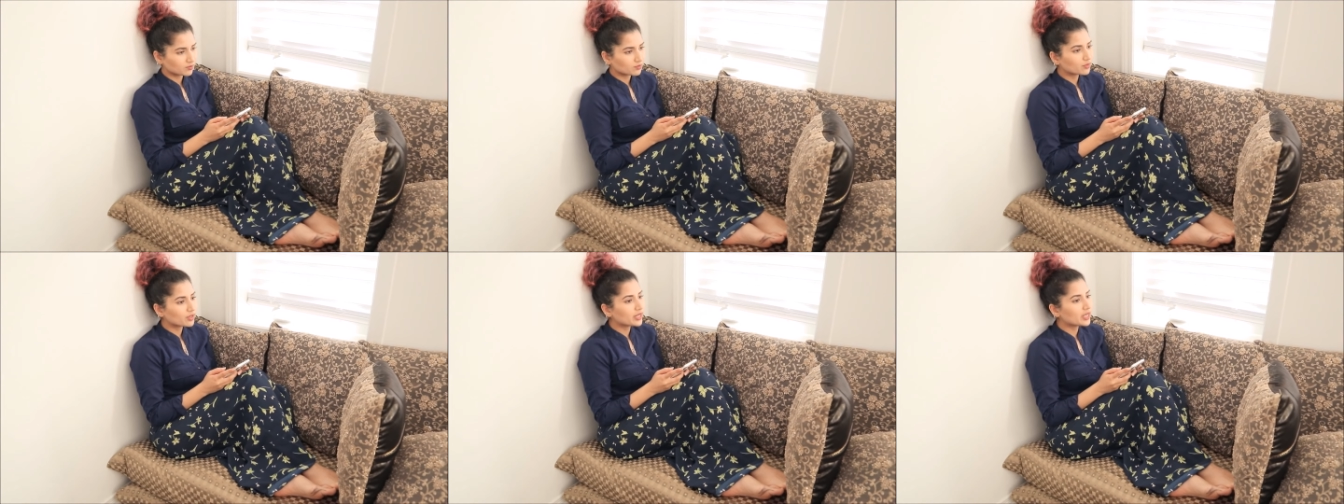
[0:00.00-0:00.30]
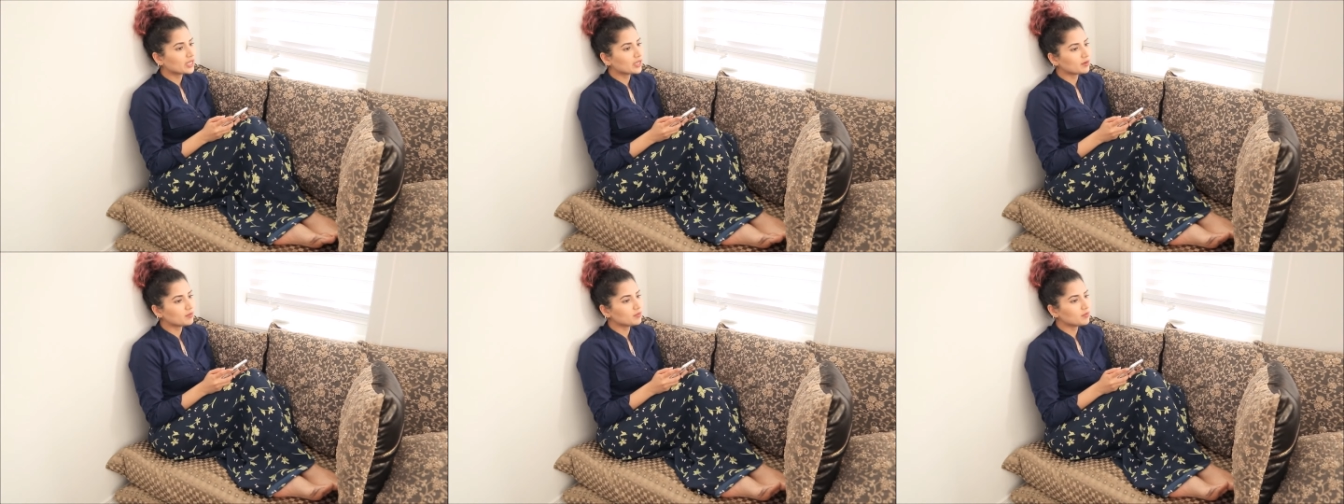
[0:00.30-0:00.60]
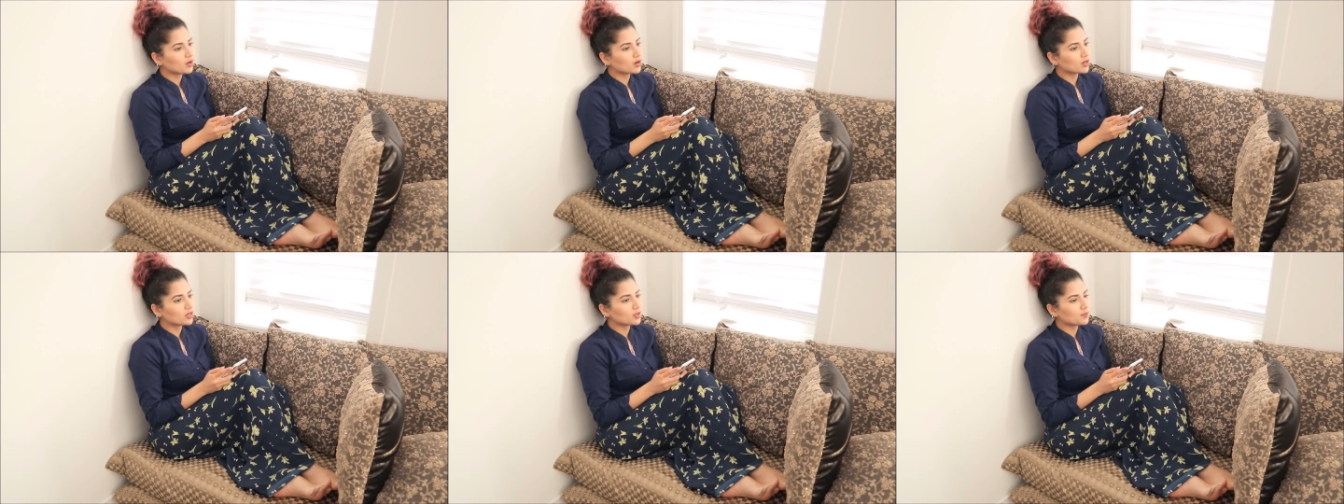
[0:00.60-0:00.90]
Raheem,
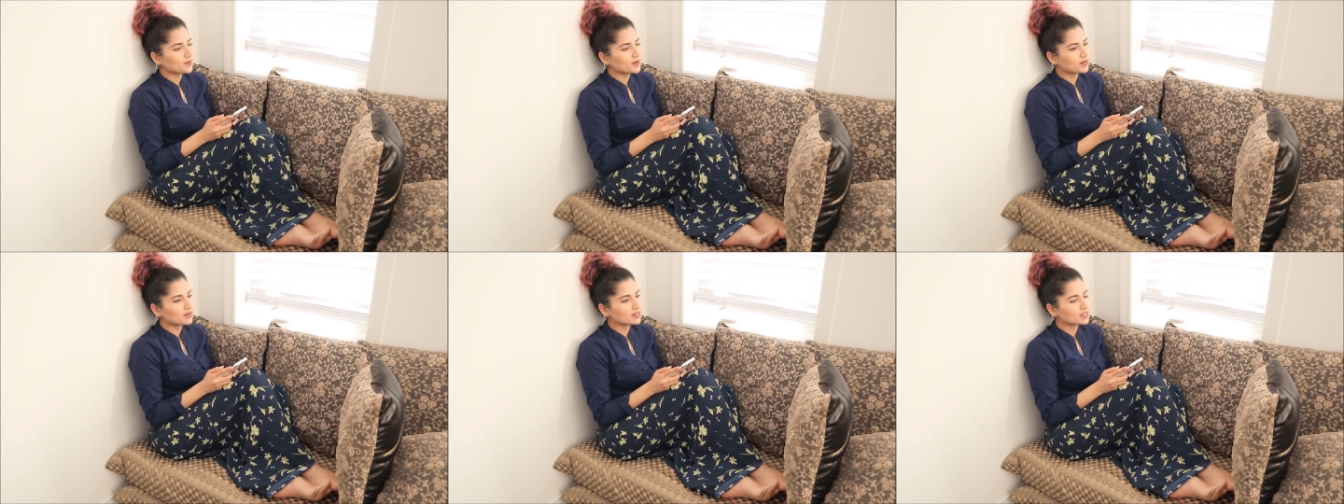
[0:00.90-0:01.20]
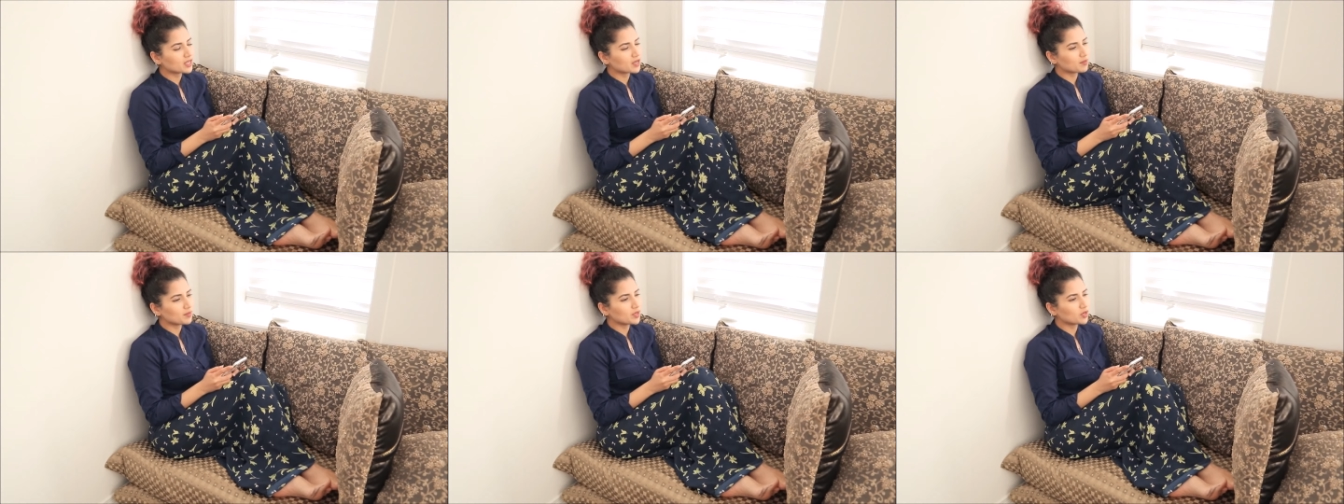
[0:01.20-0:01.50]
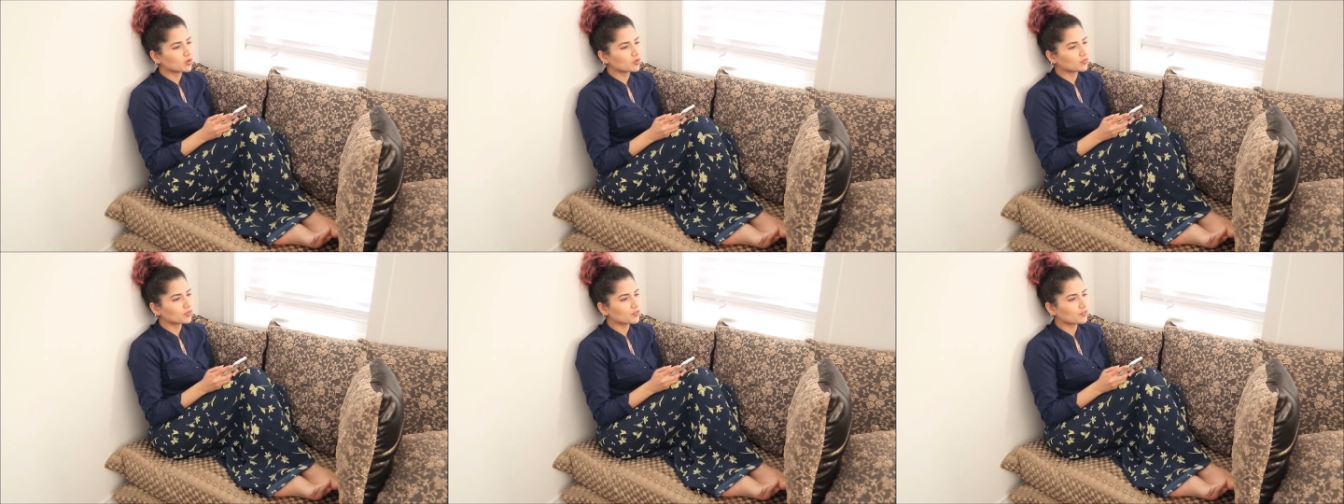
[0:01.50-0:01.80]
are your parents coming
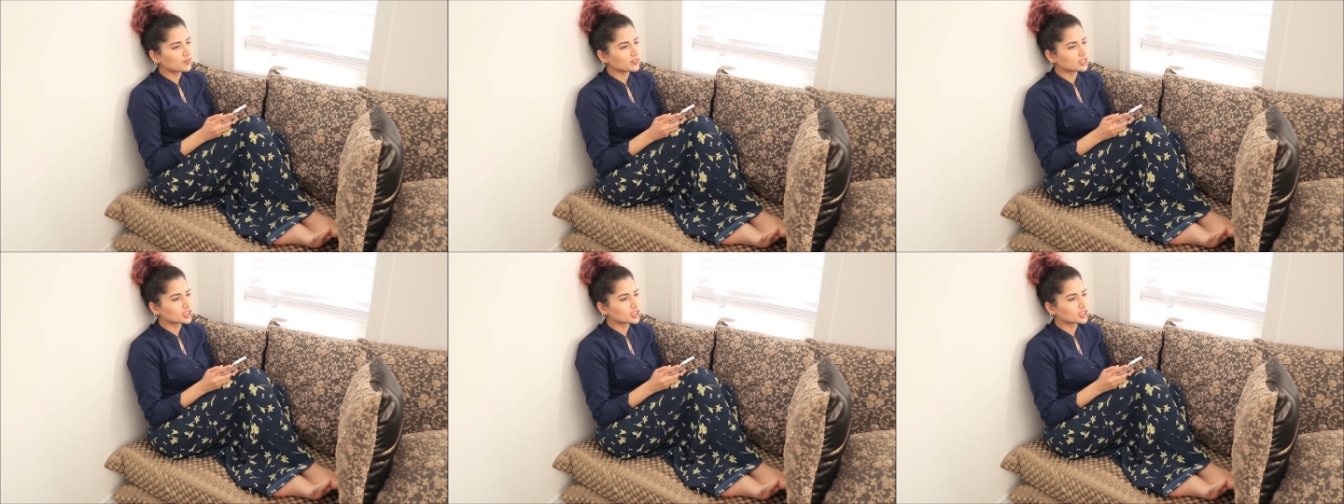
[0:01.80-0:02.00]
over for